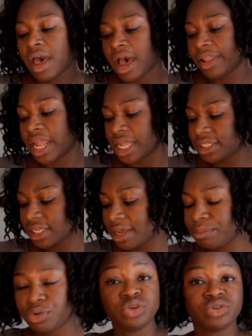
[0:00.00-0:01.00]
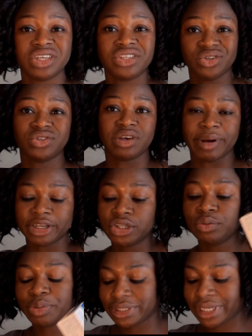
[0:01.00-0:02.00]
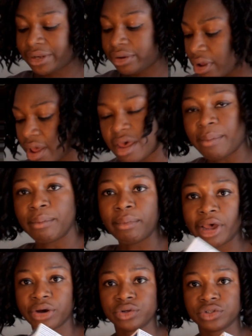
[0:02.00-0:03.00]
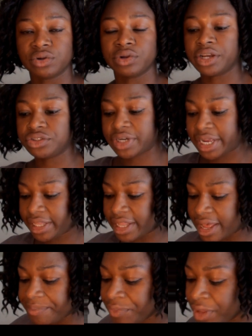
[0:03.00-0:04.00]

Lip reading: and that's usually about 2% miconazole nitrate in there.